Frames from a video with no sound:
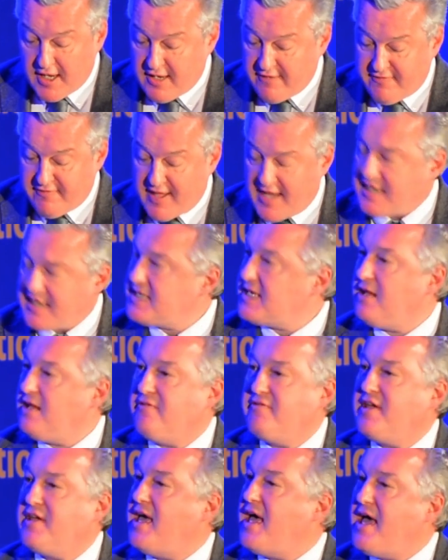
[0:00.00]
love that
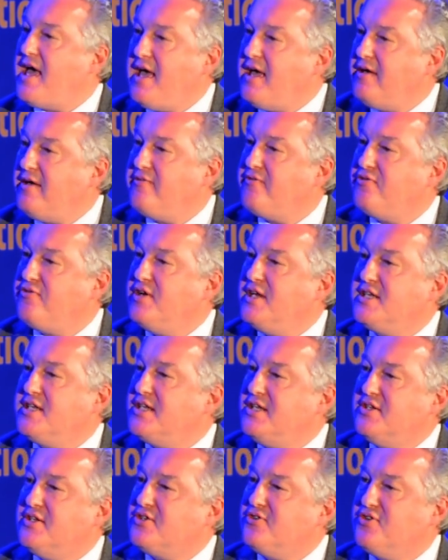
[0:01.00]
self-care phrase that
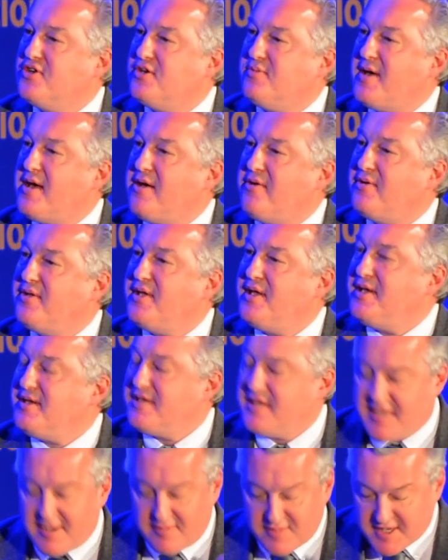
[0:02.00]
you talk about
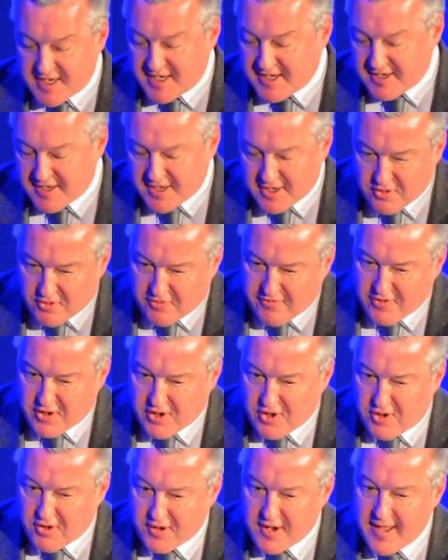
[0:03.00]
comes in an awful
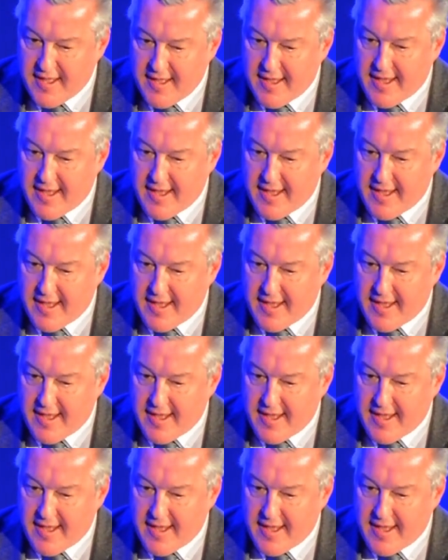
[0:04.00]
lot.